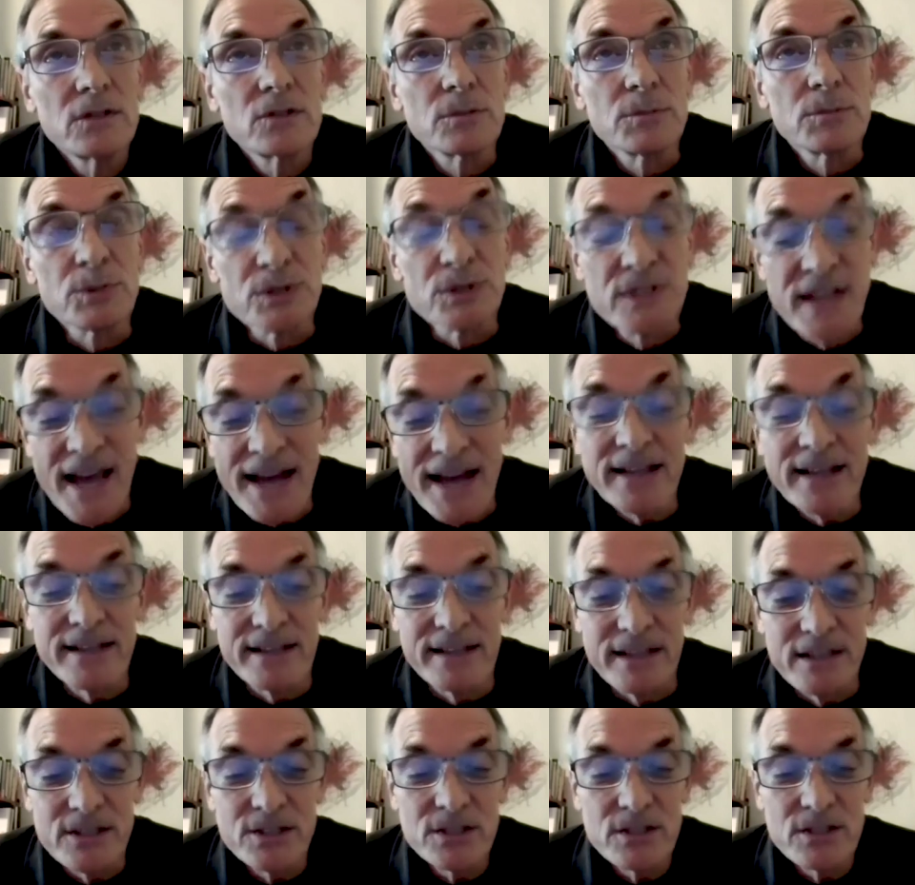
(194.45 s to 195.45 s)
to protect
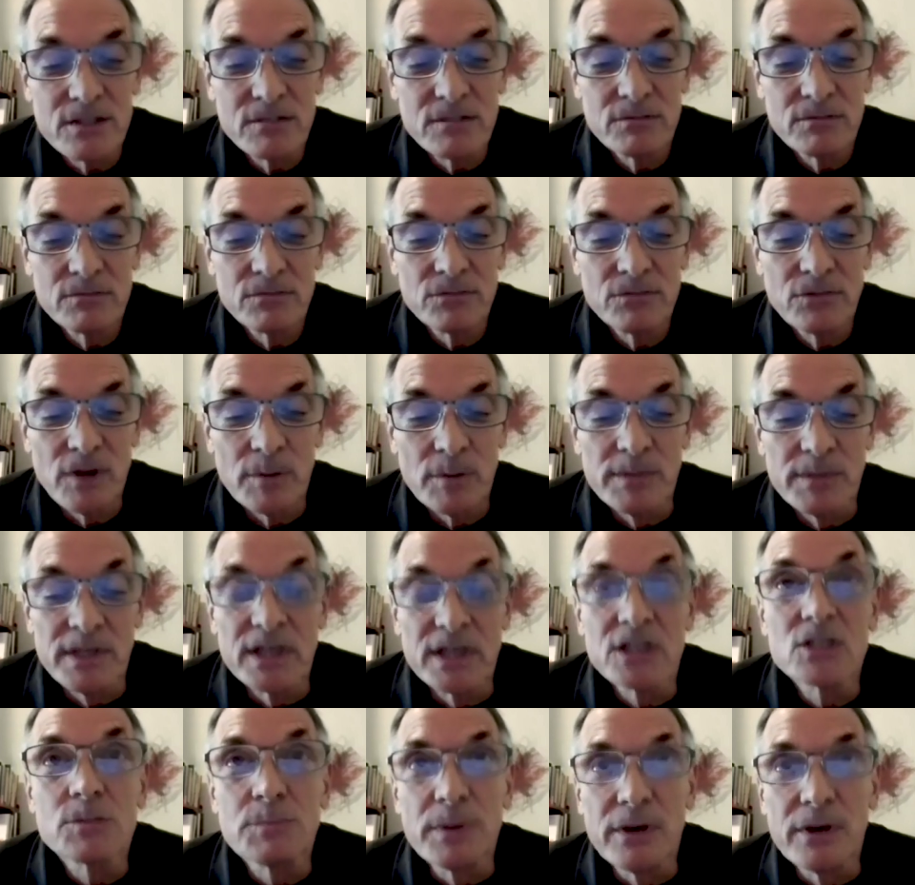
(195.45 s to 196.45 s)
us from
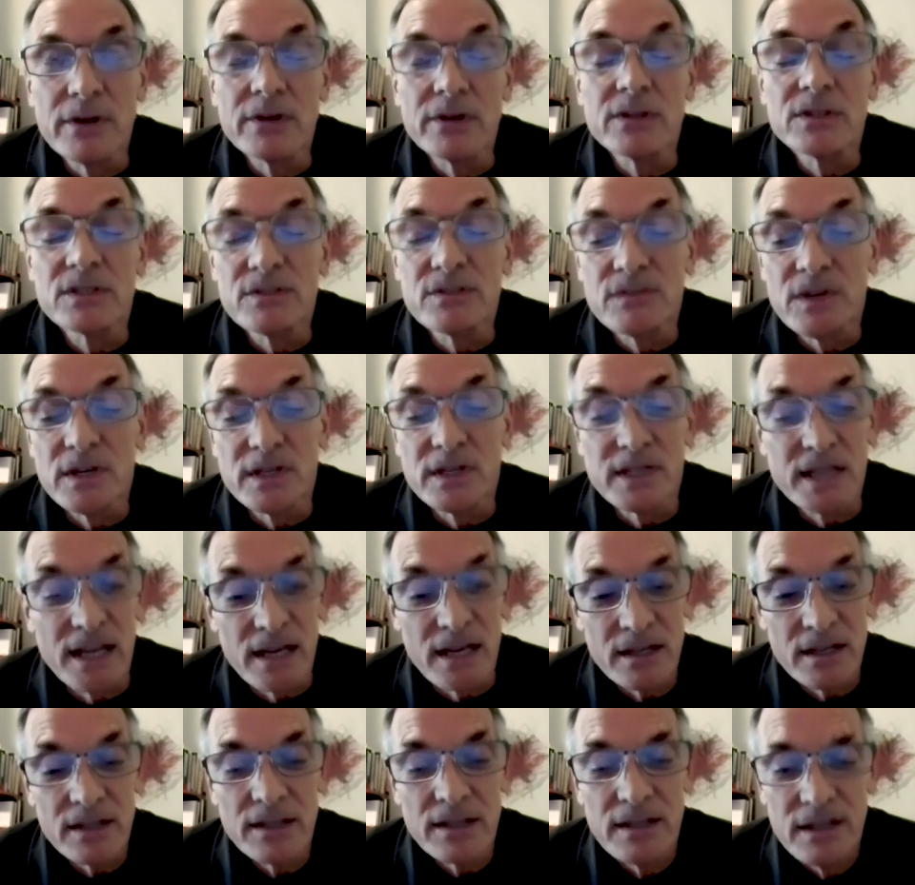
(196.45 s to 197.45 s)
the experience of our
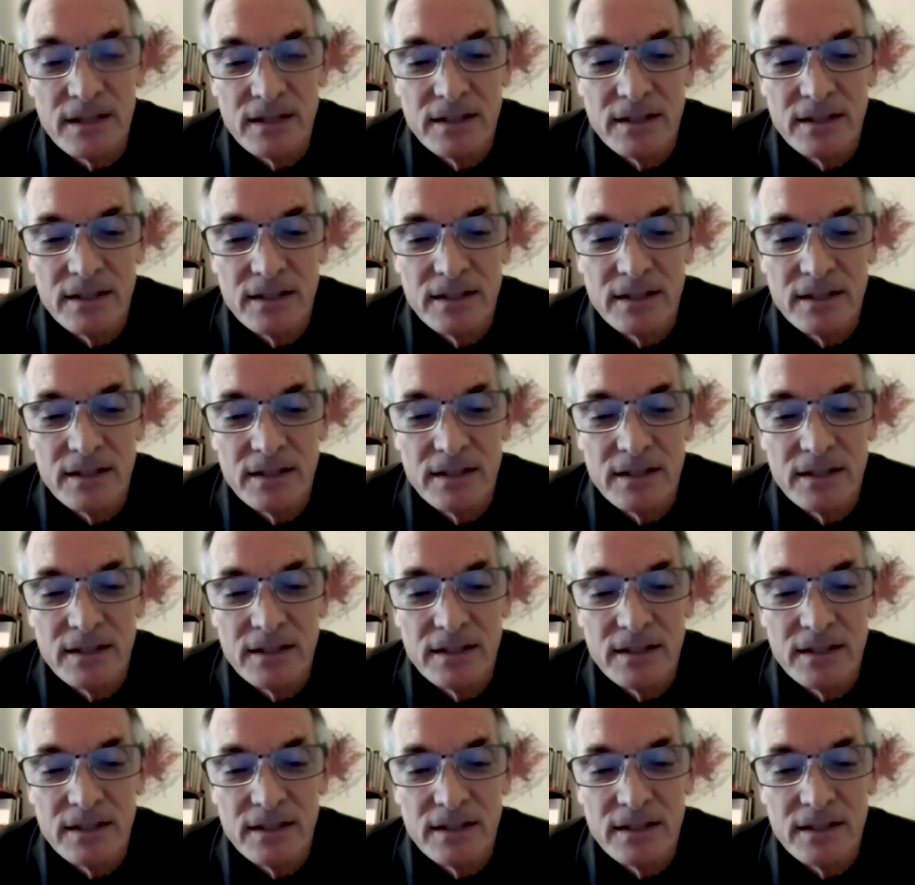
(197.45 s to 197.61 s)
death.